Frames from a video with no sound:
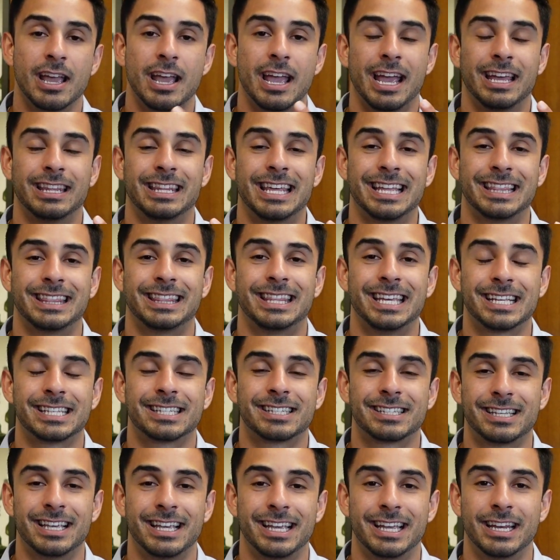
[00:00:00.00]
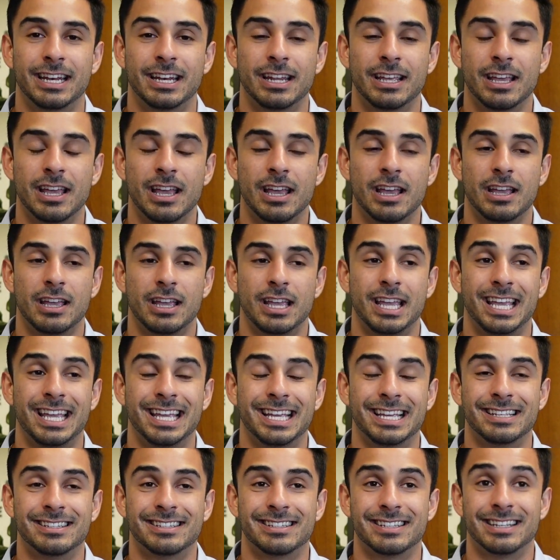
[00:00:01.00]
And that thick skin
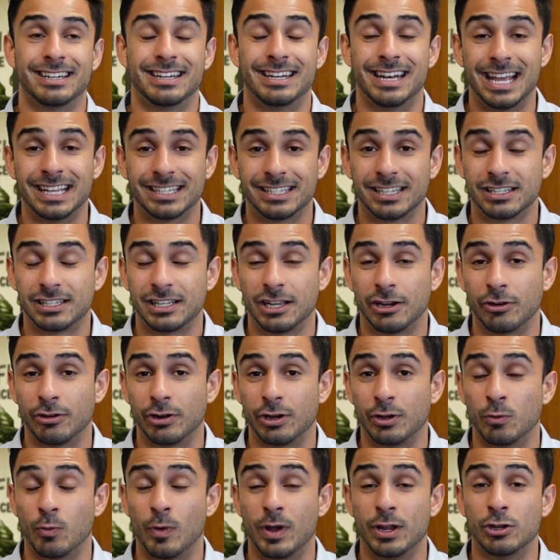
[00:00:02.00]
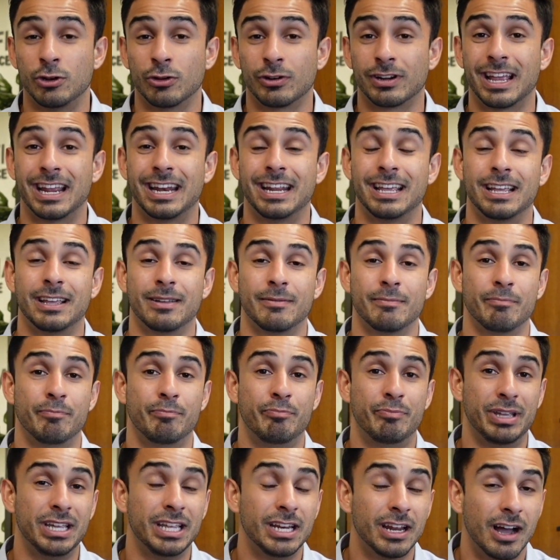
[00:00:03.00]
is necessary when you're getting
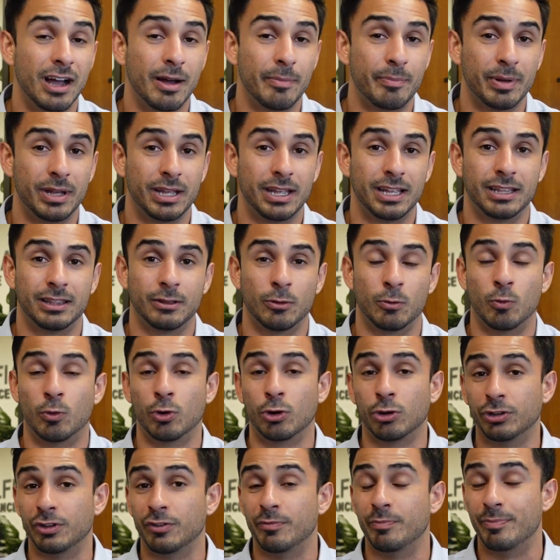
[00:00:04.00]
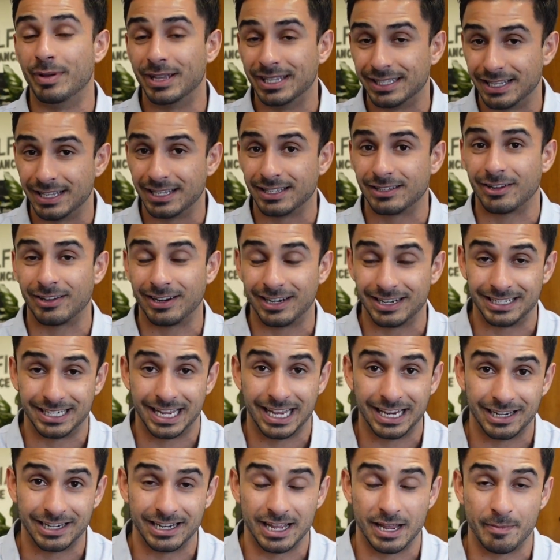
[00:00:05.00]
beat up in the world of business on a
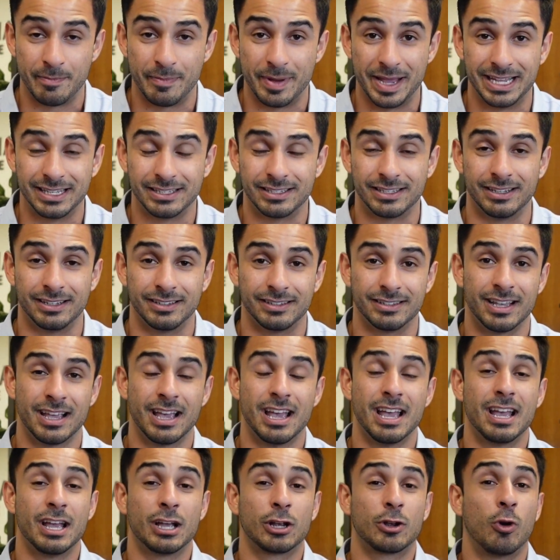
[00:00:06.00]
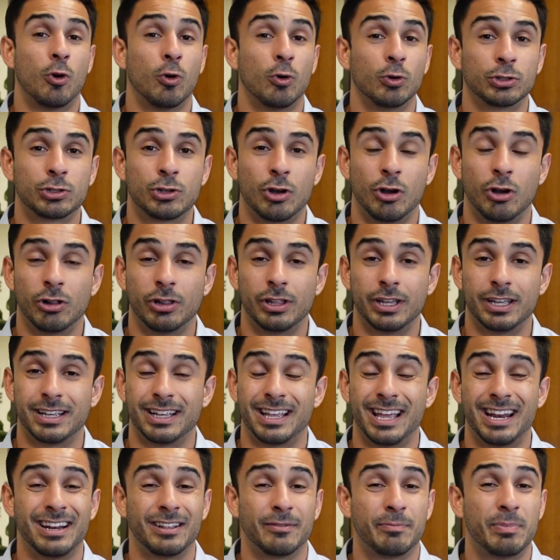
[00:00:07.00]
day-to-day basis. Cold calling,
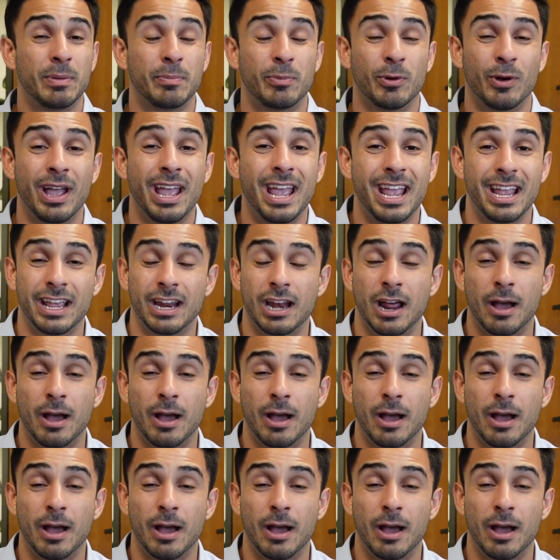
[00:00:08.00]
getting people hanging